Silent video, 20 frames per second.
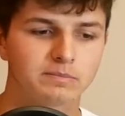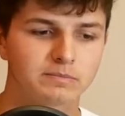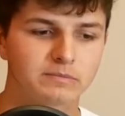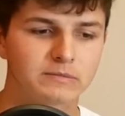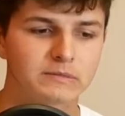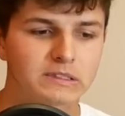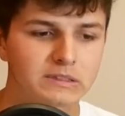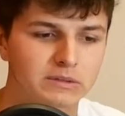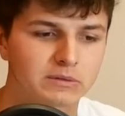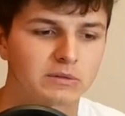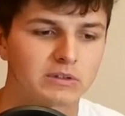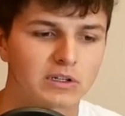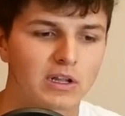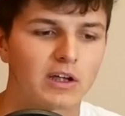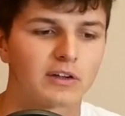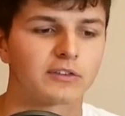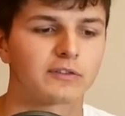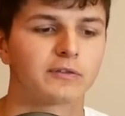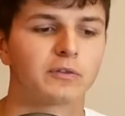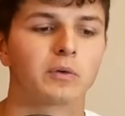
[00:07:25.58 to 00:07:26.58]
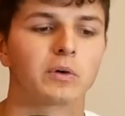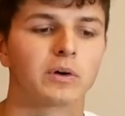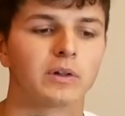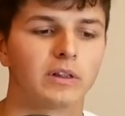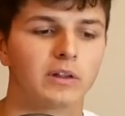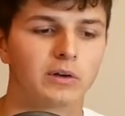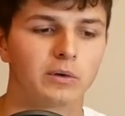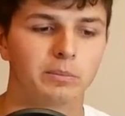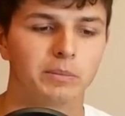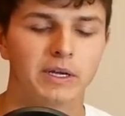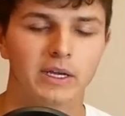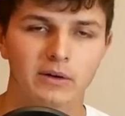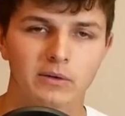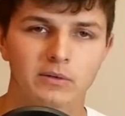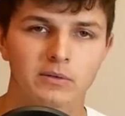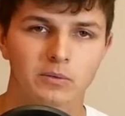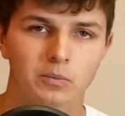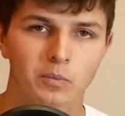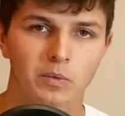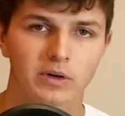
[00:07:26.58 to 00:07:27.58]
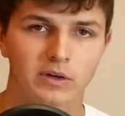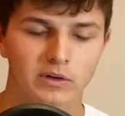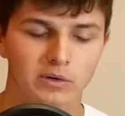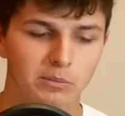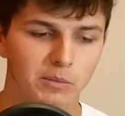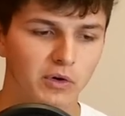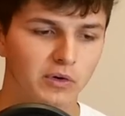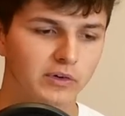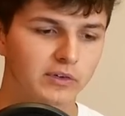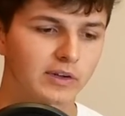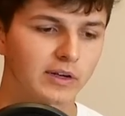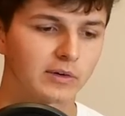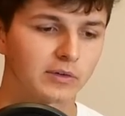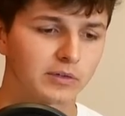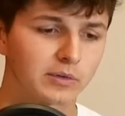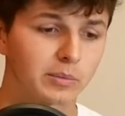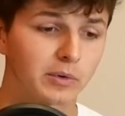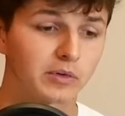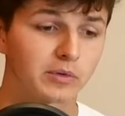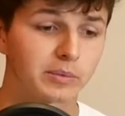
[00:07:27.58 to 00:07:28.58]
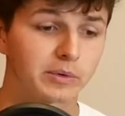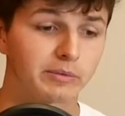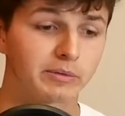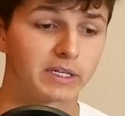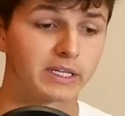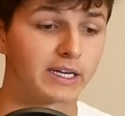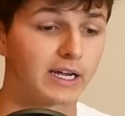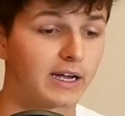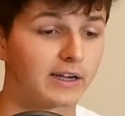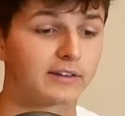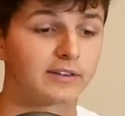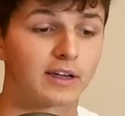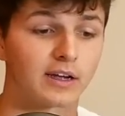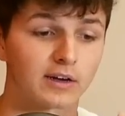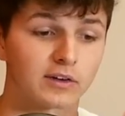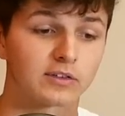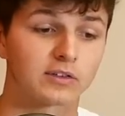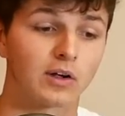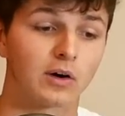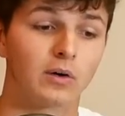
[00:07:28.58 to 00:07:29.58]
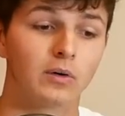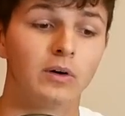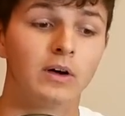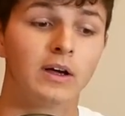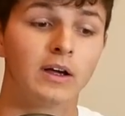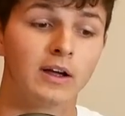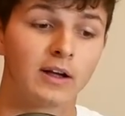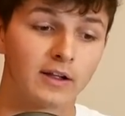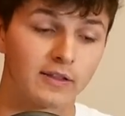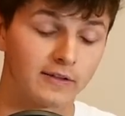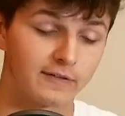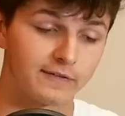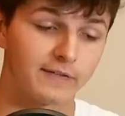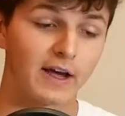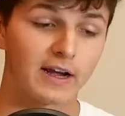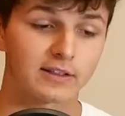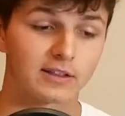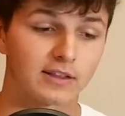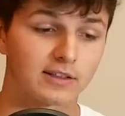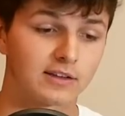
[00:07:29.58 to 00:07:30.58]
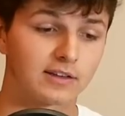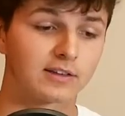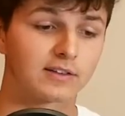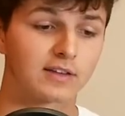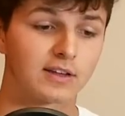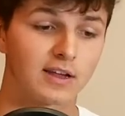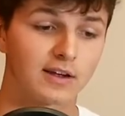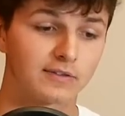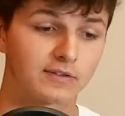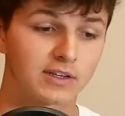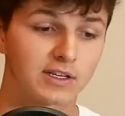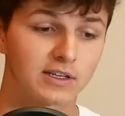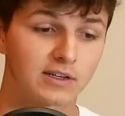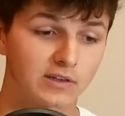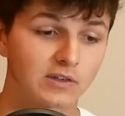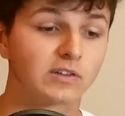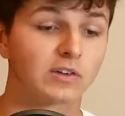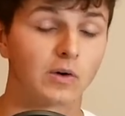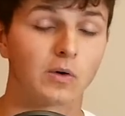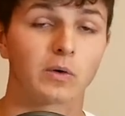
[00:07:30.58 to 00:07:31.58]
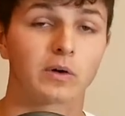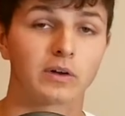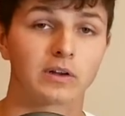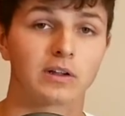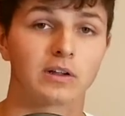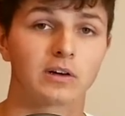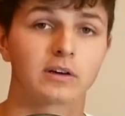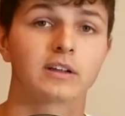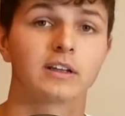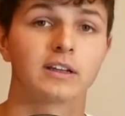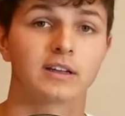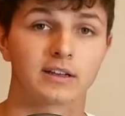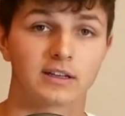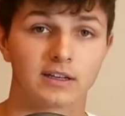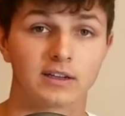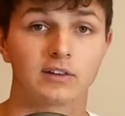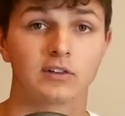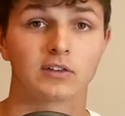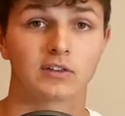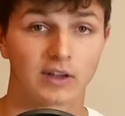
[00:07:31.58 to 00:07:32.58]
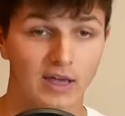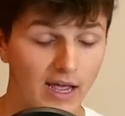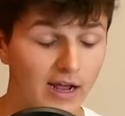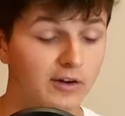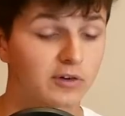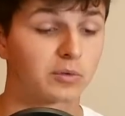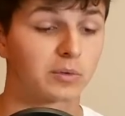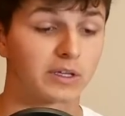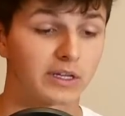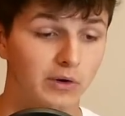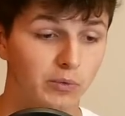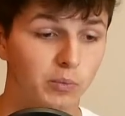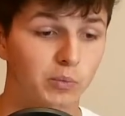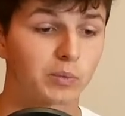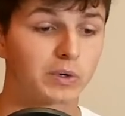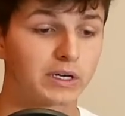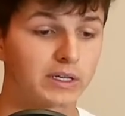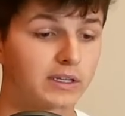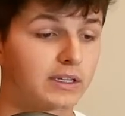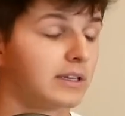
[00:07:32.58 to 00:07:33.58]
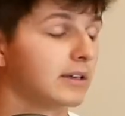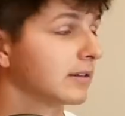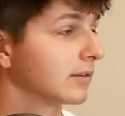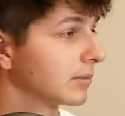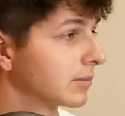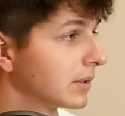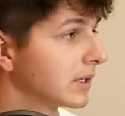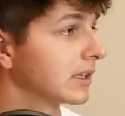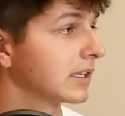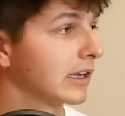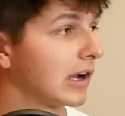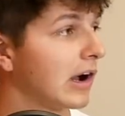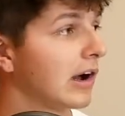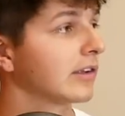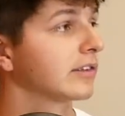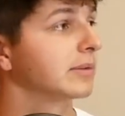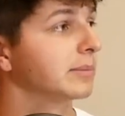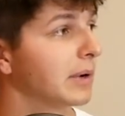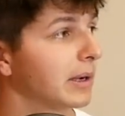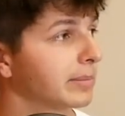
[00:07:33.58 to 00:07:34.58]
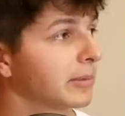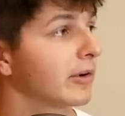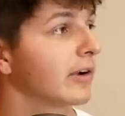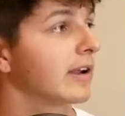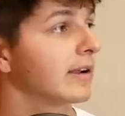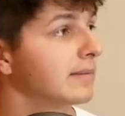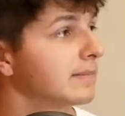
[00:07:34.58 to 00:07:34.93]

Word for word: lust for a little bit when your motorcycle is supposed to be really high tech. So the fact that this TFT is so good looking is actually a really, really awesome upgrade.